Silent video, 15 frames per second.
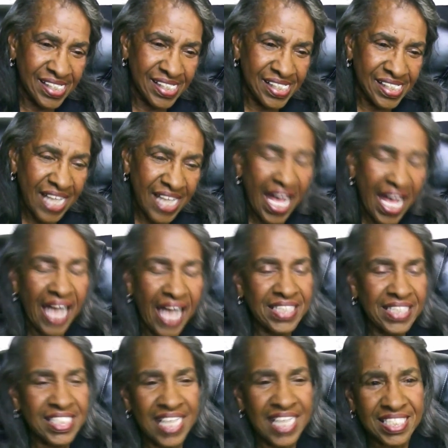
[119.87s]
and she has
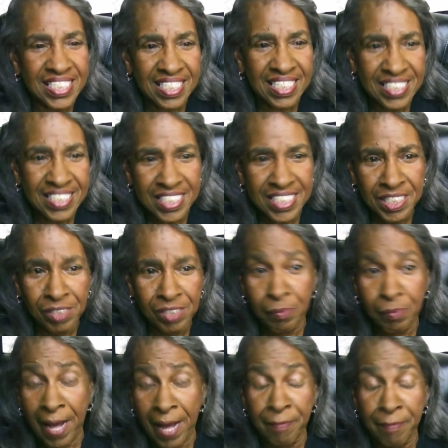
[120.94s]
continued by
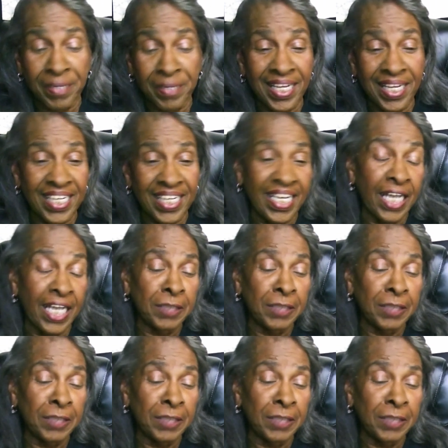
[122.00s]
bringing in